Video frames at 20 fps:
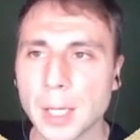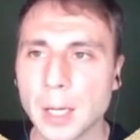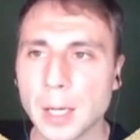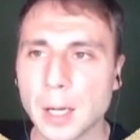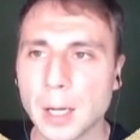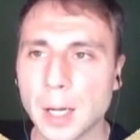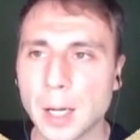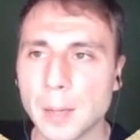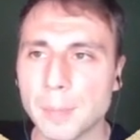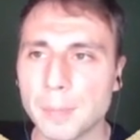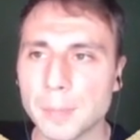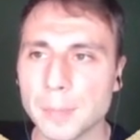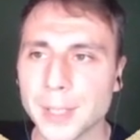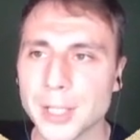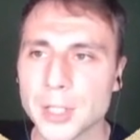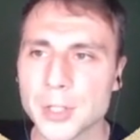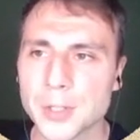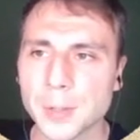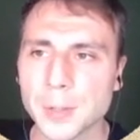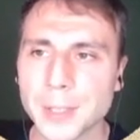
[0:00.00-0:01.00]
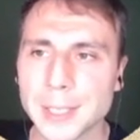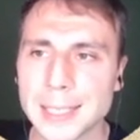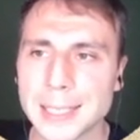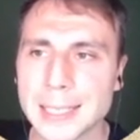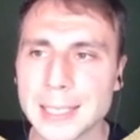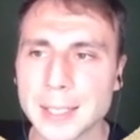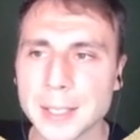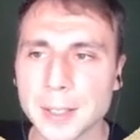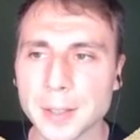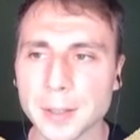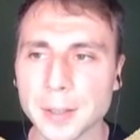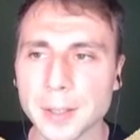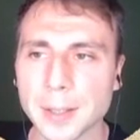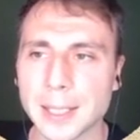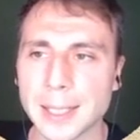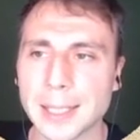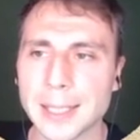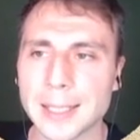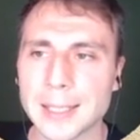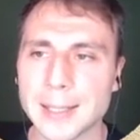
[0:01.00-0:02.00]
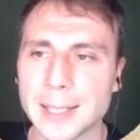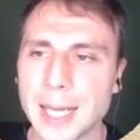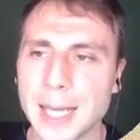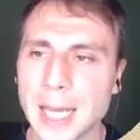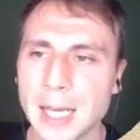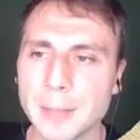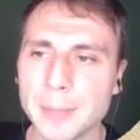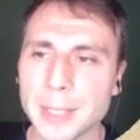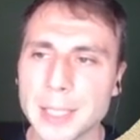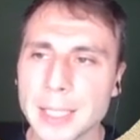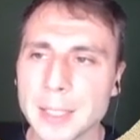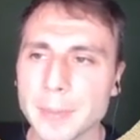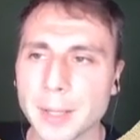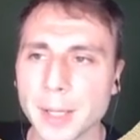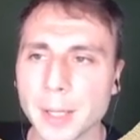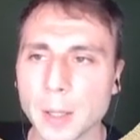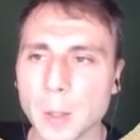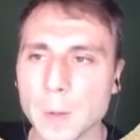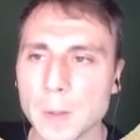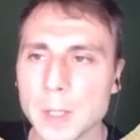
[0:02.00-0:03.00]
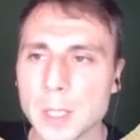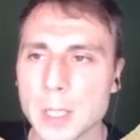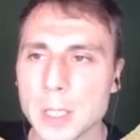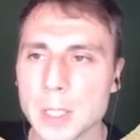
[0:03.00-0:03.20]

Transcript: Register here and name and email.